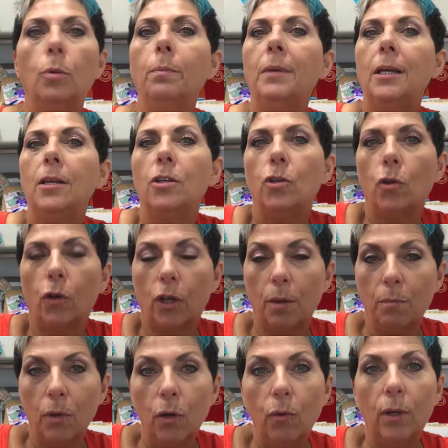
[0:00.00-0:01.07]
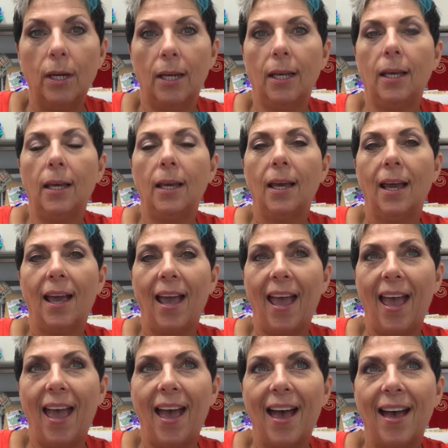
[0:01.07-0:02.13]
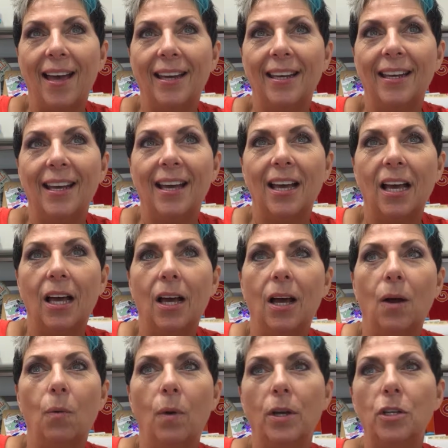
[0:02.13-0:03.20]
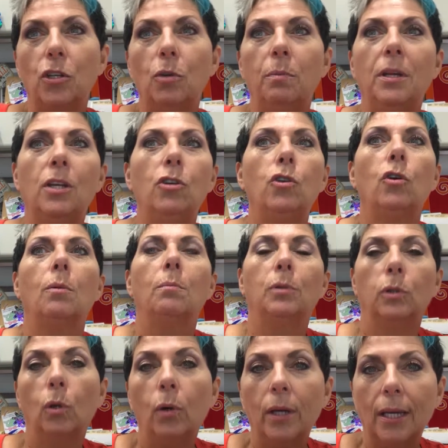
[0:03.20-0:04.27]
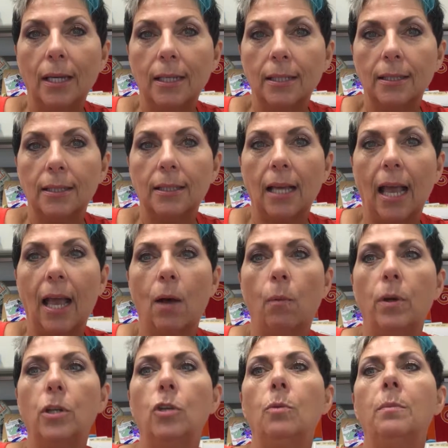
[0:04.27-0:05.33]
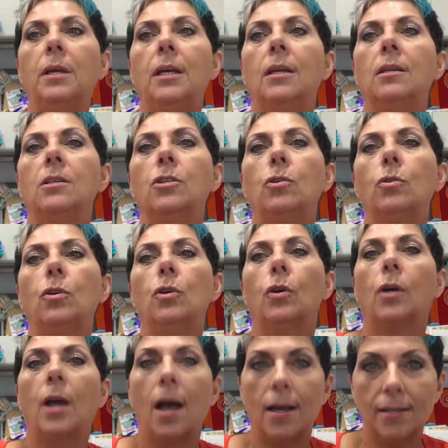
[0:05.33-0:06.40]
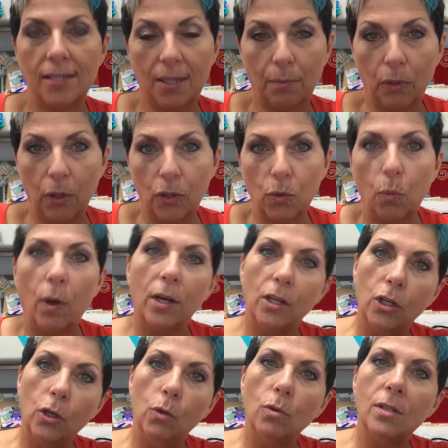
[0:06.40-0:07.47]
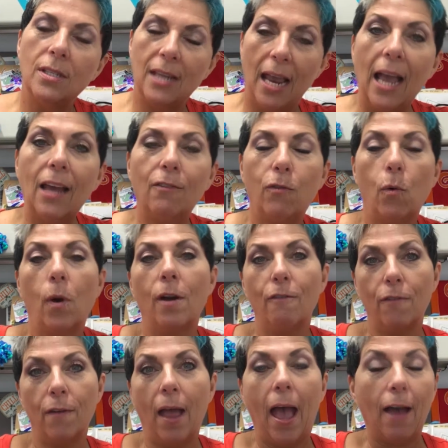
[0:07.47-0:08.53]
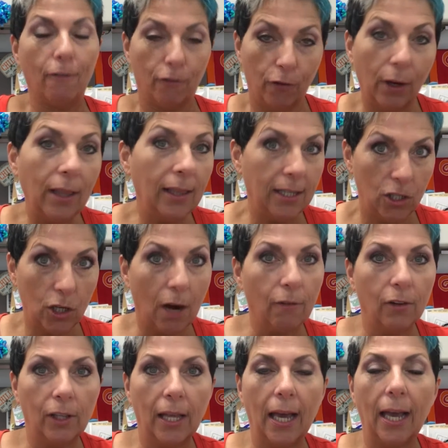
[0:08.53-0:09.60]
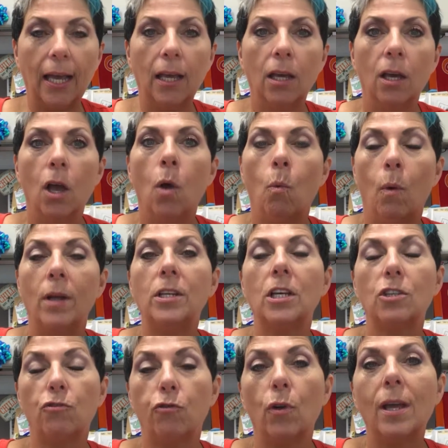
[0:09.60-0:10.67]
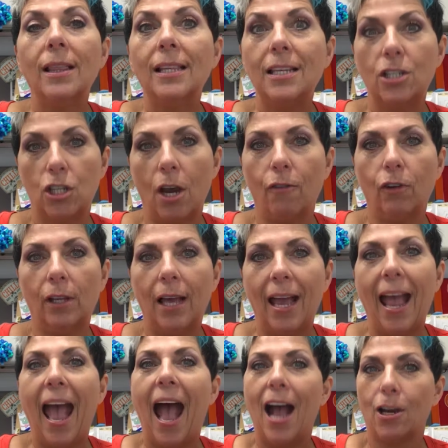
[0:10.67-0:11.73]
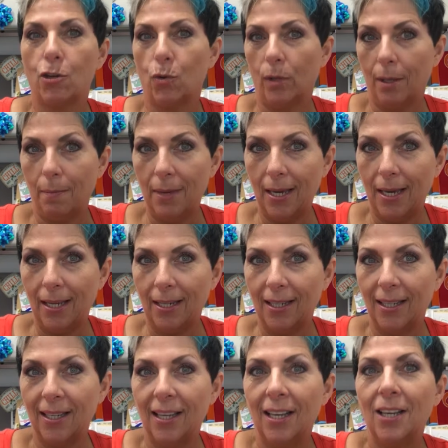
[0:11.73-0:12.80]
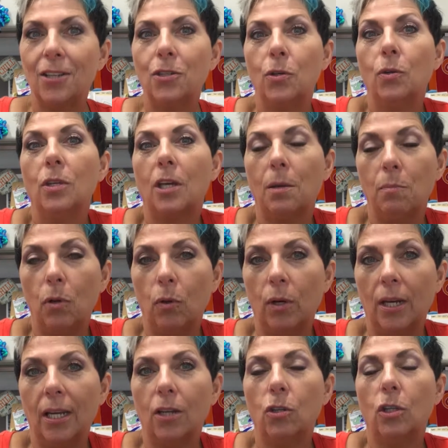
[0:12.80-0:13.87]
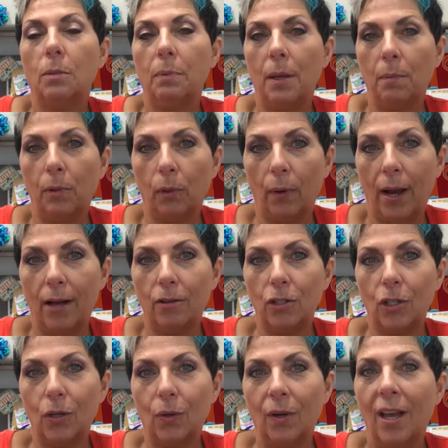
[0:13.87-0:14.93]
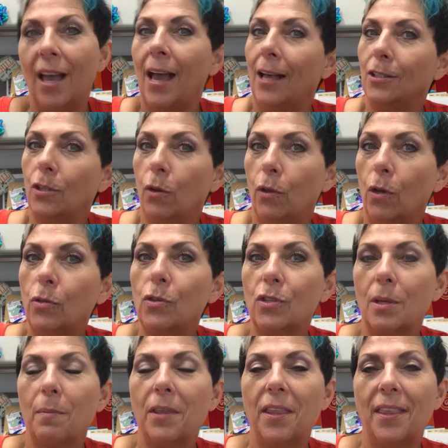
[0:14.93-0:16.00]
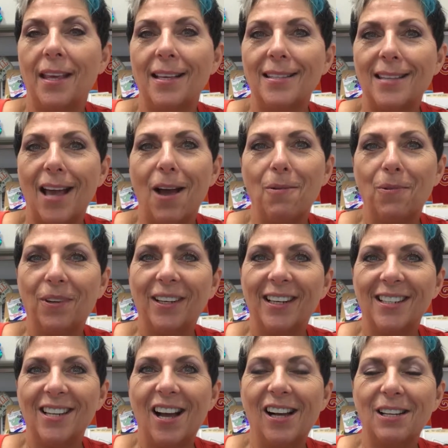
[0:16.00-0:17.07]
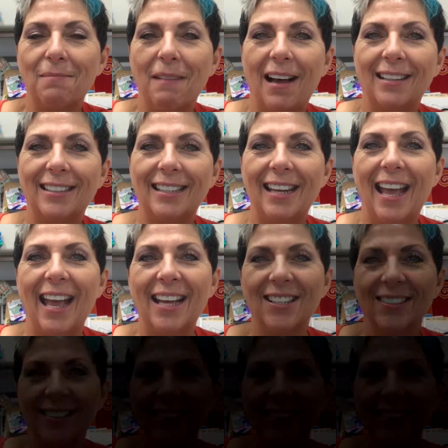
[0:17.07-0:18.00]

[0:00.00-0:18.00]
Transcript: mean to your community? And what do you mean to your employees? And what do you mean to your customers? What do you stand for at Friendly Chevrolet? What does Friendly Chevrolet actually mean to the community and to the people around you? And so those are some of the things that we're going to talk about today.